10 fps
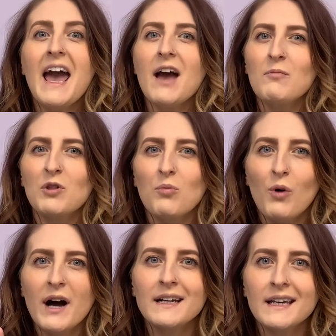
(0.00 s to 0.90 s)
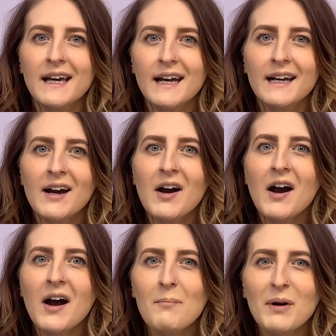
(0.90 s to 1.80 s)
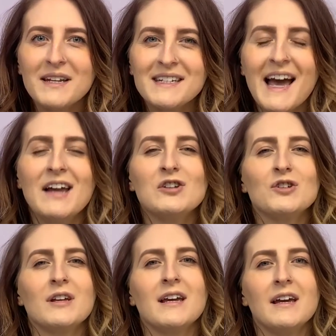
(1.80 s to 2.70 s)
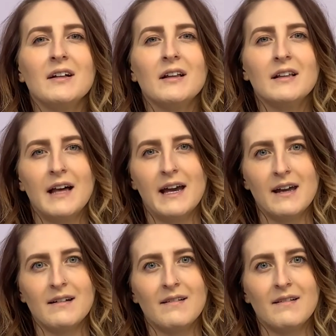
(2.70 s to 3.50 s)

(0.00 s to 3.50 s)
and with one kick, potentially kill a lion.